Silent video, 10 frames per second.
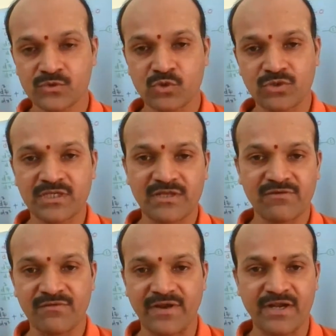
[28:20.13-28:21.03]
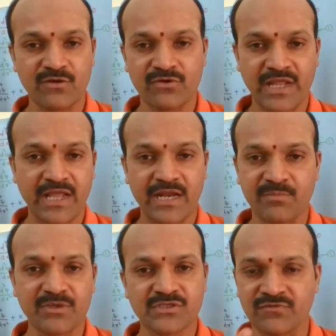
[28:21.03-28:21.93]
so that they will find out a
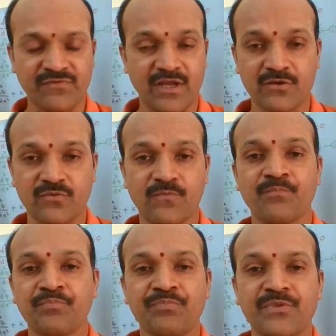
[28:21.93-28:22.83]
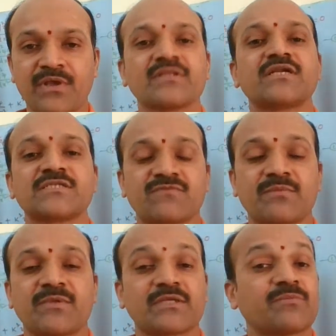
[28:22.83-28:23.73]
and b some value. That is
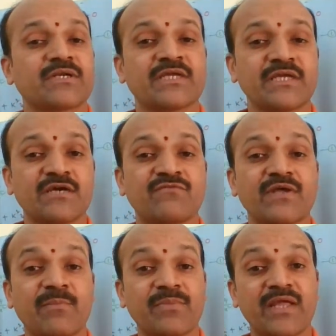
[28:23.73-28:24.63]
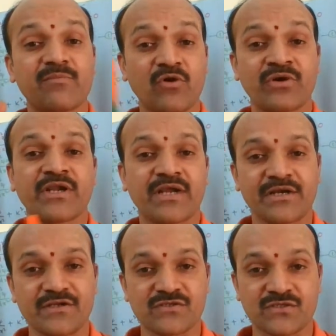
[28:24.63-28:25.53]
one method. But here we apply boundary
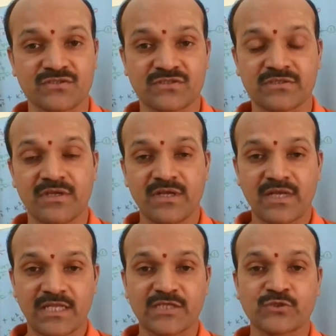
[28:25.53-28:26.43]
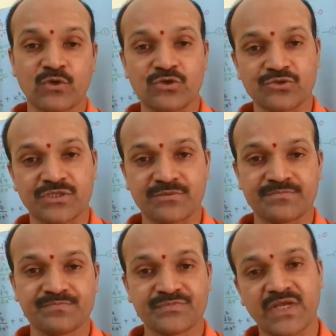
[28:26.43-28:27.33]
conditions in the solution.
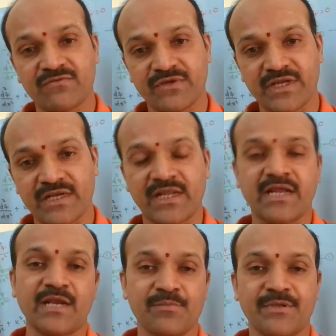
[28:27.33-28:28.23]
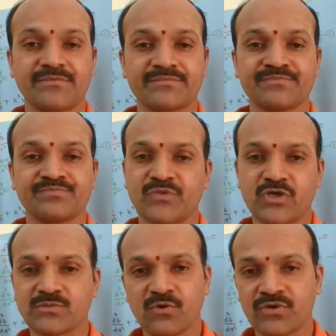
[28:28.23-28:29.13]
Then we get a and b
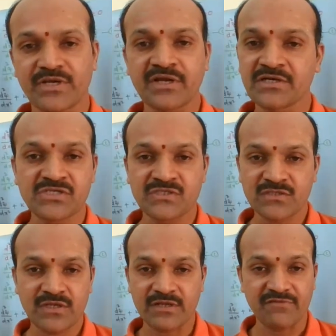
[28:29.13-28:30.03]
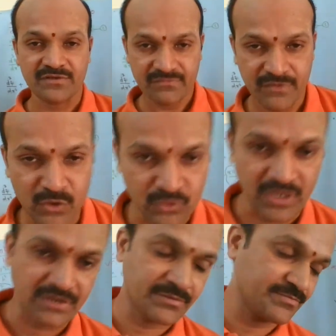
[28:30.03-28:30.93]
because boundary conditions are given. We'll do
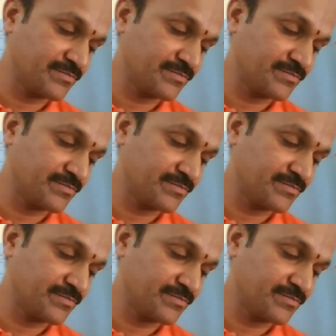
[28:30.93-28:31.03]
that.